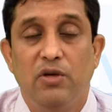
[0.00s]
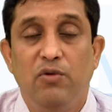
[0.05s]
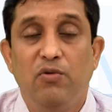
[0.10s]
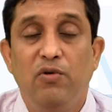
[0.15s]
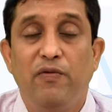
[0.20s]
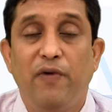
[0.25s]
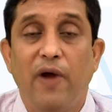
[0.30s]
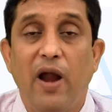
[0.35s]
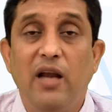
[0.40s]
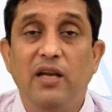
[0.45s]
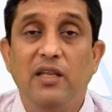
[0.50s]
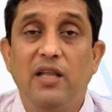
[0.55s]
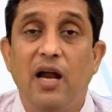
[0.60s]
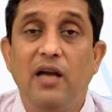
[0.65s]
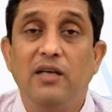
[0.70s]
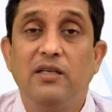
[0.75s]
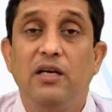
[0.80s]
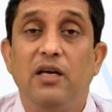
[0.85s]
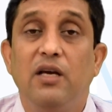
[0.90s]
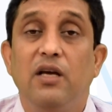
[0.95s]
You will find
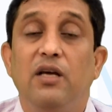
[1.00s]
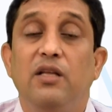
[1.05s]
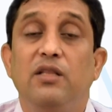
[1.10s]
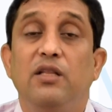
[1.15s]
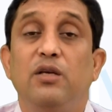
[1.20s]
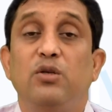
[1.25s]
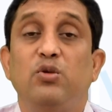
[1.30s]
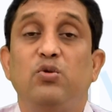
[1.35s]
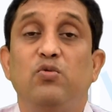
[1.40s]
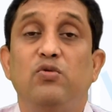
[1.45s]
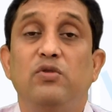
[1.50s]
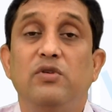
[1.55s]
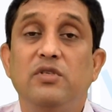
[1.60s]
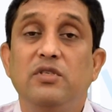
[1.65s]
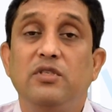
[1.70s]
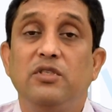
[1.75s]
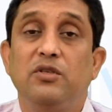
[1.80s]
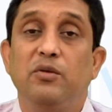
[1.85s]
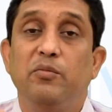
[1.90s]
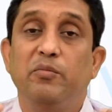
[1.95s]
that the
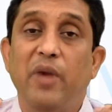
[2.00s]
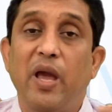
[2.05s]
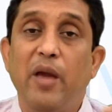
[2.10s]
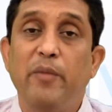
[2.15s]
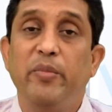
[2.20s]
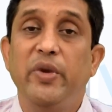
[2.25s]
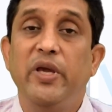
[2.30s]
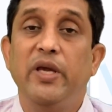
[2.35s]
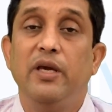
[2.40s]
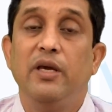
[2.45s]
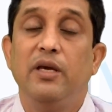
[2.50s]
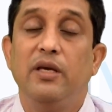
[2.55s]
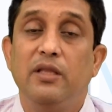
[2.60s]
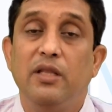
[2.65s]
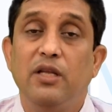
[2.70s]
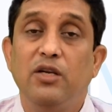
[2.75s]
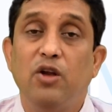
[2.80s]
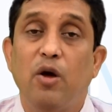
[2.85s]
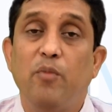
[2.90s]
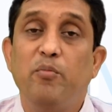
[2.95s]
students may be,
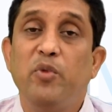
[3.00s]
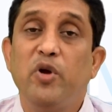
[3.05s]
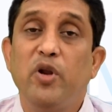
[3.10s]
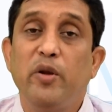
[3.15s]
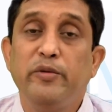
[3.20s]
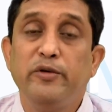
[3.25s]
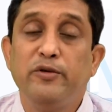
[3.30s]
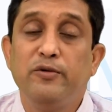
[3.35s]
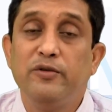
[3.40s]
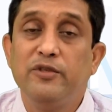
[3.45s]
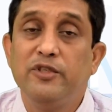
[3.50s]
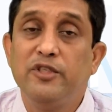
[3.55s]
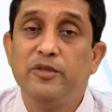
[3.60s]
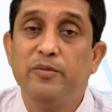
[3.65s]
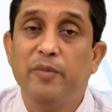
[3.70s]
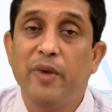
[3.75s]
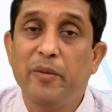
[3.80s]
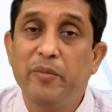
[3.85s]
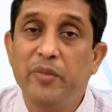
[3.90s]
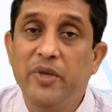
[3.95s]
the number of students
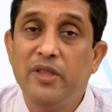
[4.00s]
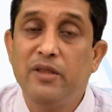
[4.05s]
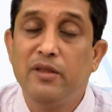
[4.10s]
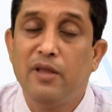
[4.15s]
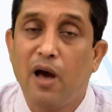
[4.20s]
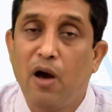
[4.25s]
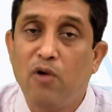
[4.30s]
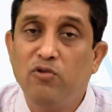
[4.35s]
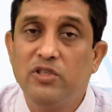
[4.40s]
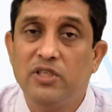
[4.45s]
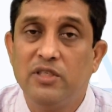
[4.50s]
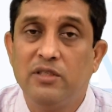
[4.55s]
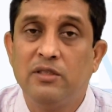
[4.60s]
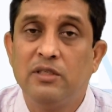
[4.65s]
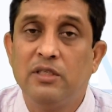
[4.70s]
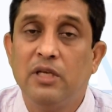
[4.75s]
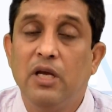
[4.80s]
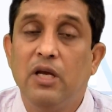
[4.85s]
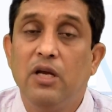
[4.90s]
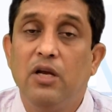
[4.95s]
may be in
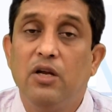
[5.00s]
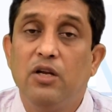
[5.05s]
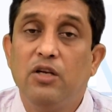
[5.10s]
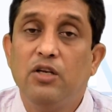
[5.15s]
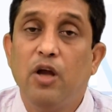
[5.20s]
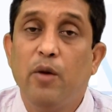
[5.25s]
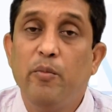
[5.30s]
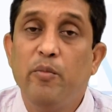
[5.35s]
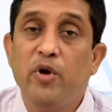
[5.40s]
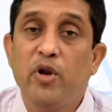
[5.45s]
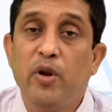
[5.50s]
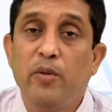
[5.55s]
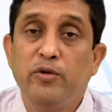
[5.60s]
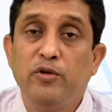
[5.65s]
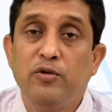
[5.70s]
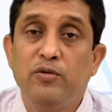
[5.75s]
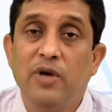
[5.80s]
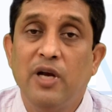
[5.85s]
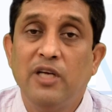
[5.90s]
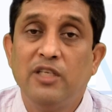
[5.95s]
thousands, number of
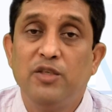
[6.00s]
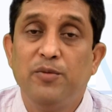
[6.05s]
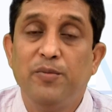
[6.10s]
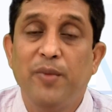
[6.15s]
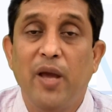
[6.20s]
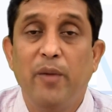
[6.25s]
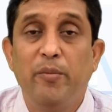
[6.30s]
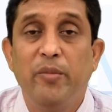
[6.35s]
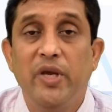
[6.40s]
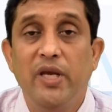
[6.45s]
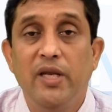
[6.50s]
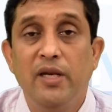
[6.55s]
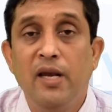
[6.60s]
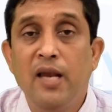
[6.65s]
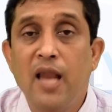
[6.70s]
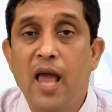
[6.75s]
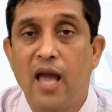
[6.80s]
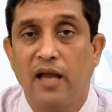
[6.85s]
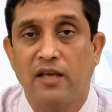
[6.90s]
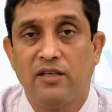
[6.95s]
students may be in
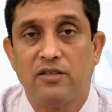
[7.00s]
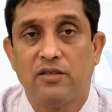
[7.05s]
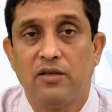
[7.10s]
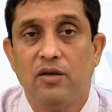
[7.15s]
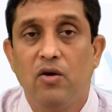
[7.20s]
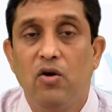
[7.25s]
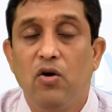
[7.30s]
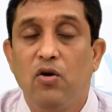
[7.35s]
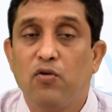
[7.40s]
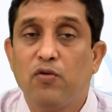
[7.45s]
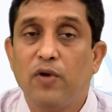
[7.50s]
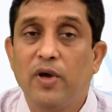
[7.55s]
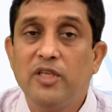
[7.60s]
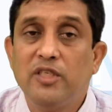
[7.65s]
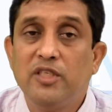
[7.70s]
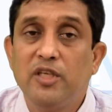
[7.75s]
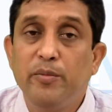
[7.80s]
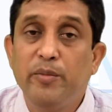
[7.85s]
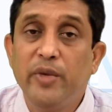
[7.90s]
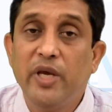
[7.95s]
lakhs. When
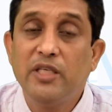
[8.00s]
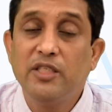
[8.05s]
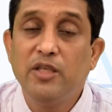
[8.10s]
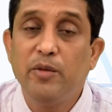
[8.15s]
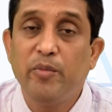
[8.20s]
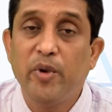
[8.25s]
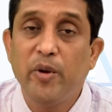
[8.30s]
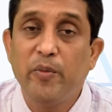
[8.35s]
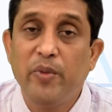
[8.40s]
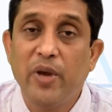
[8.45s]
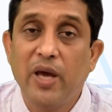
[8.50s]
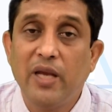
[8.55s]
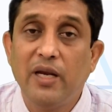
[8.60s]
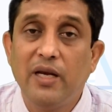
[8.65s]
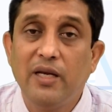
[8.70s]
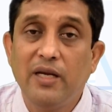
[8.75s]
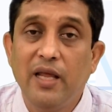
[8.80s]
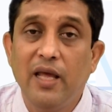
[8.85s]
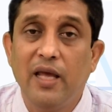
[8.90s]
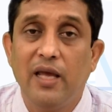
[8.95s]
CBSE prepared
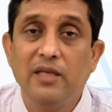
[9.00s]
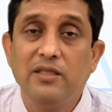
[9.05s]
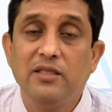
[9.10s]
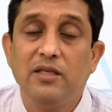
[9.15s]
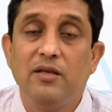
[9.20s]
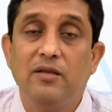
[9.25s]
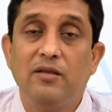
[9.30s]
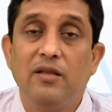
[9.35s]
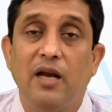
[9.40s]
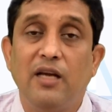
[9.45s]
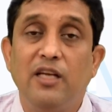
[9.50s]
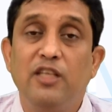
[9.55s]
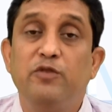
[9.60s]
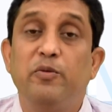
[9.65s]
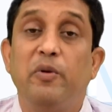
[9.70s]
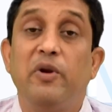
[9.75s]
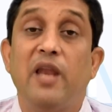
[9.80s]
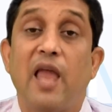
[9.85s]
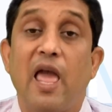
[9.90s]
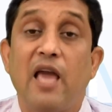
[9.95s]
a test, that is
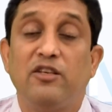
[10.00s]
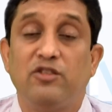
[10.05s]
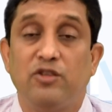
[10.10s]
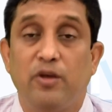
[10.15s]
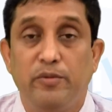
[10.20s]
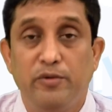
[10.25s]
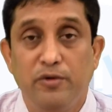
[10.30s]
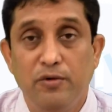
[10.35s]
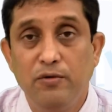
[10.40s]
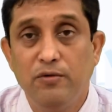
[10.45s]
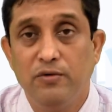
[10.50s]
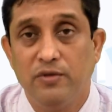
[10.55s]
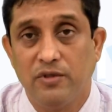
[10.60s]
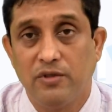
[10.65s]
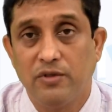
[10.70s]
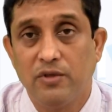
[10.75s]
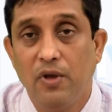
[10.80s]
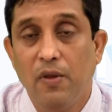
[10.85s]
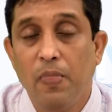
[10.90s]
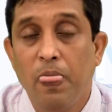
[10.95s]
for lakhs of
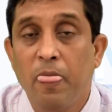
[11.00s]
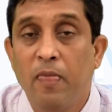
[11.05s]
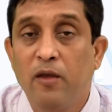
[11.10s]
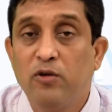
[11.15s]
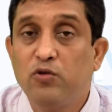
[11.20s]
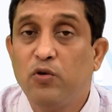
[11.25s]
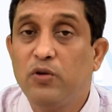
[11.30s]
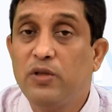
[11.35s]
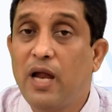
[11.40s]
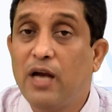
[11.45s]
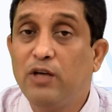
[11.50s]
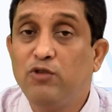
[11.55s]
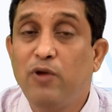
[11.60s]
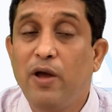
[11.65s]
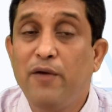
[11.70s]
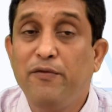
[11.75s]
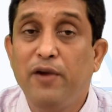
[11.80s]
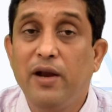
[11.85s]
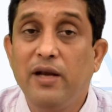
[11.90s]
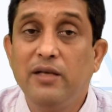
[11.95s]
students. So, that is
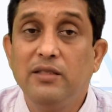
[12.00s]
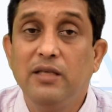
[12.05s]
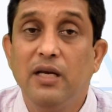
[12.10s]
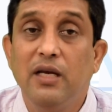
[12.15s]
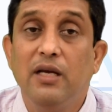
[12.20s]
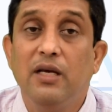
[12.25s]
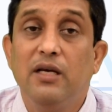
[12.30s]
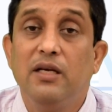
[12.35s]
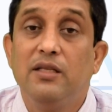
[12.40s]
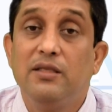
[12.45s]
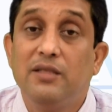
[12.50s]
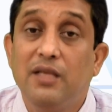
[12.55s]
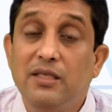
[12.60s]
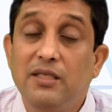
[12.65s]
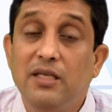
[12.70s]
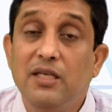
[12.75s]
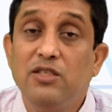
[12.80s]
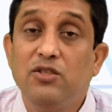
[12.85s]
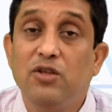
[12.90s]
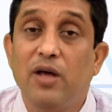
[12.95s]
why friends, this
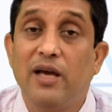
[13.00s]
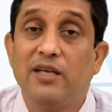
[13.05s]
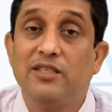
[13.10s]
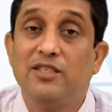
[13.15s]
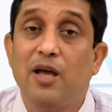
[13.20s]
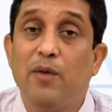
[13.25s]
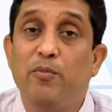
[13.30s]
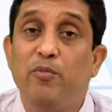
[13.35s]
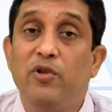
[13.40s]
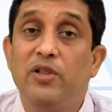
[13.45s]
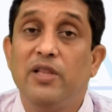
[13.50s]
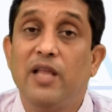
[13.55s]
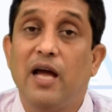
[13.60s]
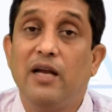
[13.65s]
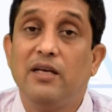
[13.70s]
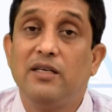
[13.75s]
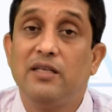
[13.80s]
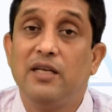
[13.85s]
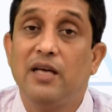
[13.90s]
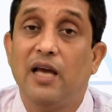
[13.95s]
is the example
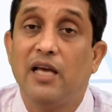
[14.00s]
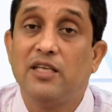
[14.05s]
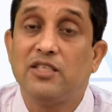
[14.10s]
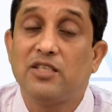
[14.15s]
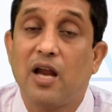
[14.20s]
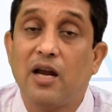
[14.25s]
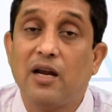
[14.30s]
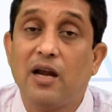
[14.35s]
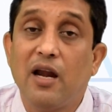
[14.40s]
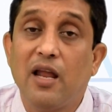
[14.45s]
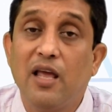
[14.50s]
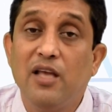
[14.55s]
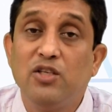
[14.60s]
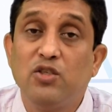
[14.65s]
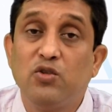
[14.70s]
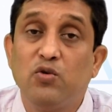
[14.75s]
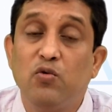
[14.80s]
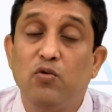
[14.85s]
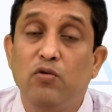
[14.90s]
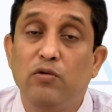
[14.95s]
that a
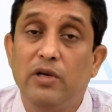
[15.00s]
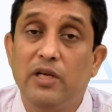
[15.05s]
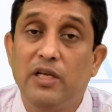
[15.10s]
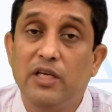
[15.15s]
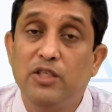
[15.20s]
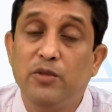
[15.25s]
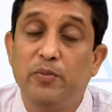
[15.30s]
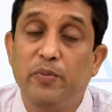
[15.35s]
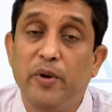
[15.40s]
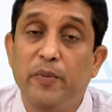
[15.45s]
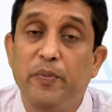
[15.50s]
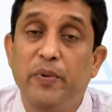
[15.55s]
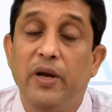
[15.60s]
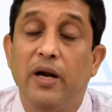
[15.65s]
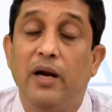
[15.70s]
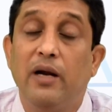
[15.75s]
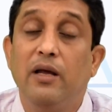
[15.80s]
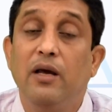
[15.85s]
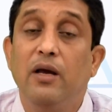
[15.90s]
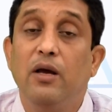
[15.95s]
standardized tool is
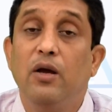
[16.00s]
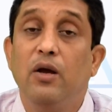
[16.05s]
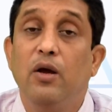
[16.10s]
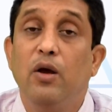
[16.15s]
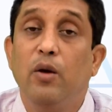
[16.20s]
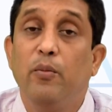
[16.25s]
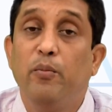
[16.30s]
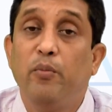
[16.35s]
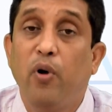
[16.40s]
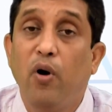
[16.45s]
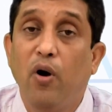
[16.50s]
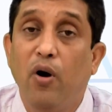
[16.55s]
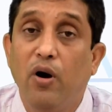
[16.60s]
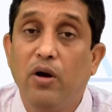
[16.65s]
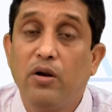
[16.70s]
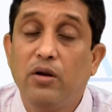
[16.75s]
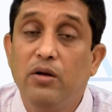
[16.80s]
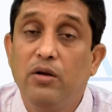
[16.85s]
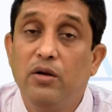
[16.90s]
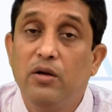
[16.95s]
prepared
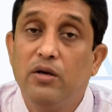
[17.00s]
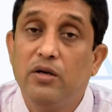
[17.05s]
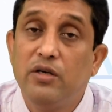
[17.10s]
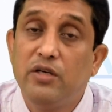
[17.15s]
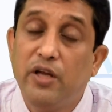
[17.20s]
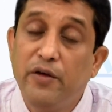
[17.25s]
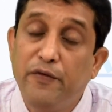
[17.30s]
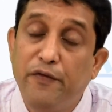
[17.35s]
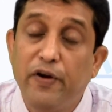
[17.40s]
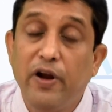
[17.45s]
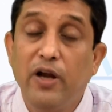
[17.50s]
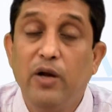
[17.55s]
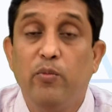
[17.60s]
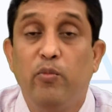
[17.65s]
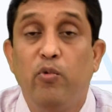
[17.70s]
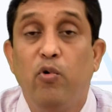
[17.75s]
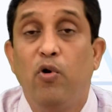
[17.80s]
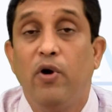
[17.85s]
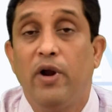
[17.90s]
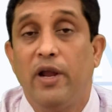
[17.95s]
for different
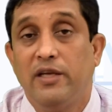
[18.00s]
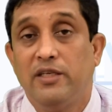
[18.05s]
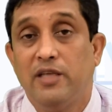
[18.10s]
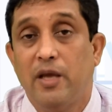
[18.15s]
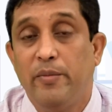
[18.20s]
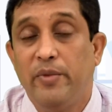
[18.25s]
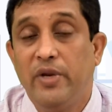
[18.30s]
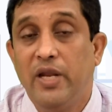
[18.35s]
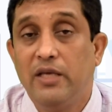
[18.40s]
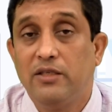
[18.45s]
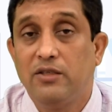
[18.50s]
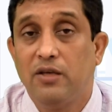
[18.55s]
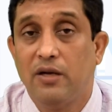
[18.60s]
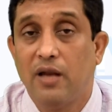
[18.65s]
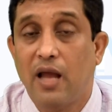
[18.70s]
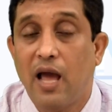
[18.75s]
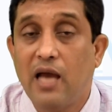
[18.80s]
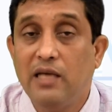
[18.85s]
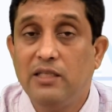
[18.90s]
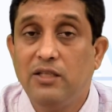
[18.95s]
board
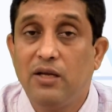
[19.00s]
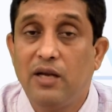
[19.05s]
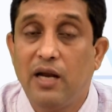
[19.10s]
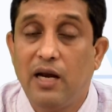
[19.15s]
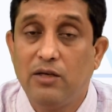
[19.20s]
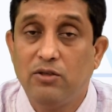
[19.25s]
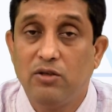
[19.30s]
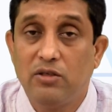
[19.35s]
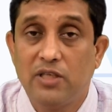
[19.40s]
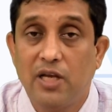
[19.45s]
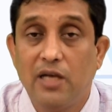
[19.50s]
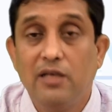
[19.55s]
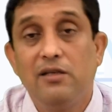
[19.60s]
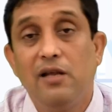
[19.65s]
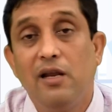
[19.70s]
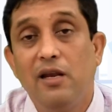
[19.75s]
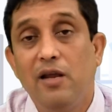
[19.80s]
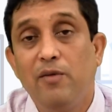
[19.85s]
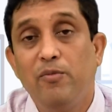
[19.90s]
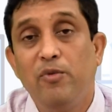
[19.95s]
examination, either at the
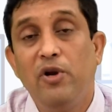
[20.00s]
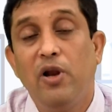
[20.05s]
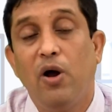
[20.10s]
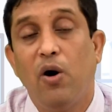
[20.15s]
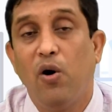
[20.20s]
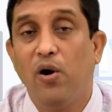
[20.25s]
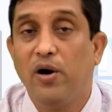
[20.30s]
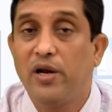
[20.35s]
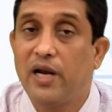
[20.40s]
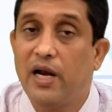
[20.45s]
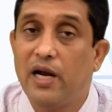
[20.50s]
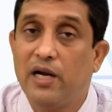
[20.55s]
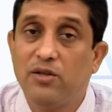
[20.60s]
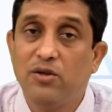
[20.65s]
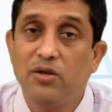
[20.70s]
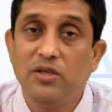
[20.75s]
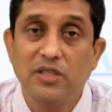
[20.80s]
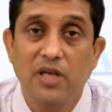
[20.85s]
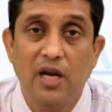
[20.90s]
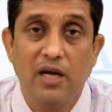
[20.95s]
central level or at
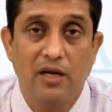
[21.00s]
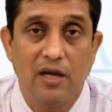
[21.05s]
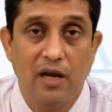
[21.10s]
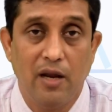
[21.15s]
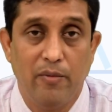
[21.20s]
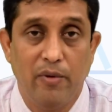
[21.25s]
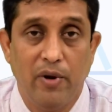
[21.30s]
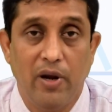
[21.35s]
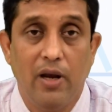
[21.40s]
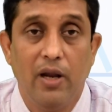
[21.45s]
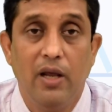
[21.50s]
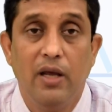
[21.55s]
the state level.